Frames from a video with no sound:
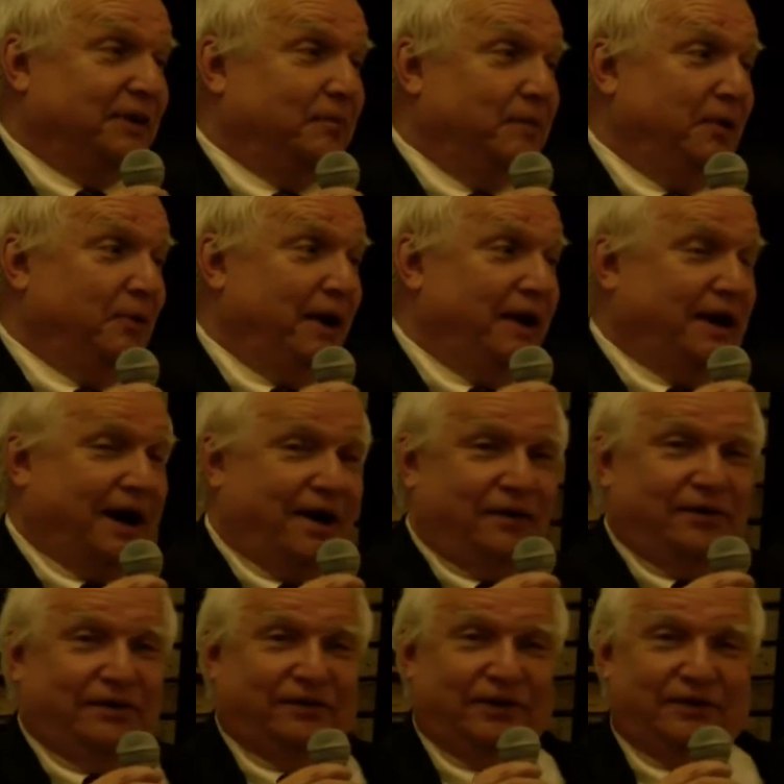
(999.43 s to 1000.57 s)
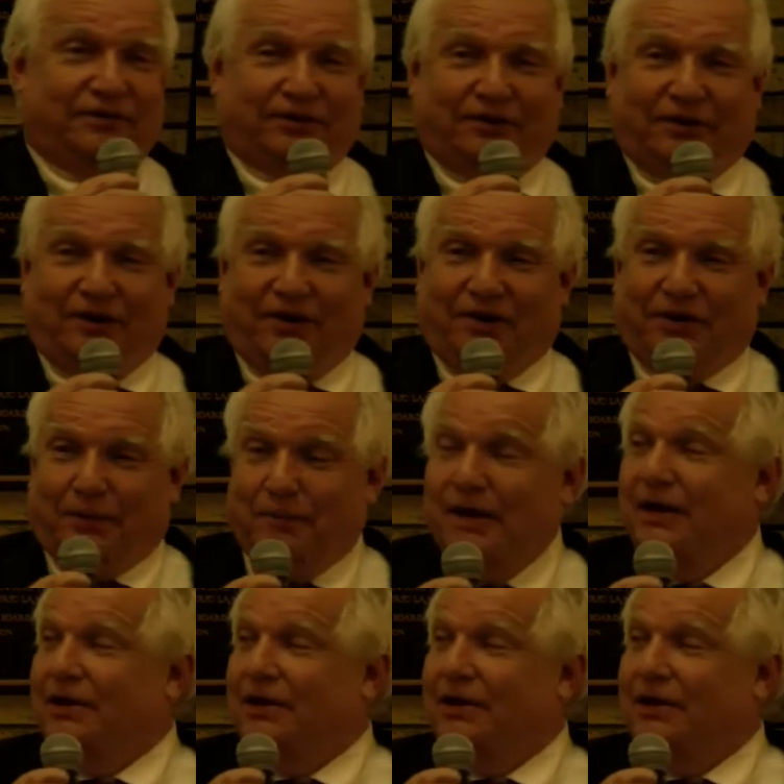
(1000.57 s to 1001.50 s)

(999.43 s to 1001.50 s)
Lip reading: the Midway Gardens in Chicago.